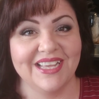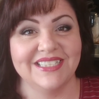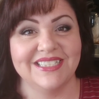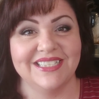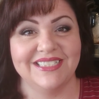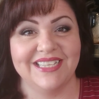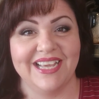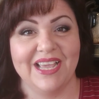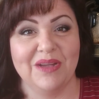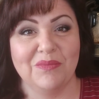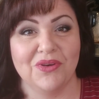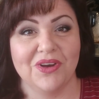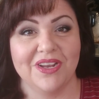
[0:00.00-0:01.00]
and today
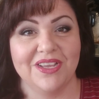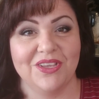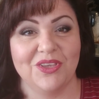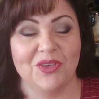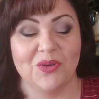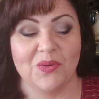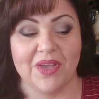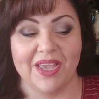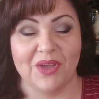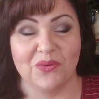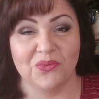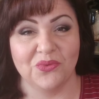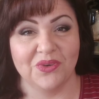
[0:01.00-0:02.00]
I'm bringing you
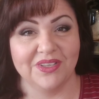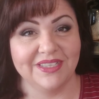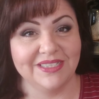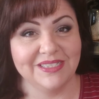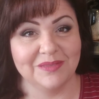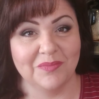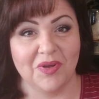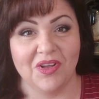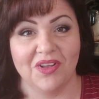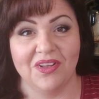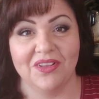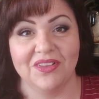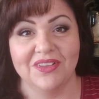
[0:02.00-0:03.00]
a really
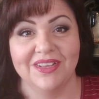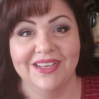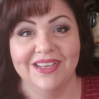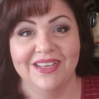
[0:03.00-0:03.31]
small,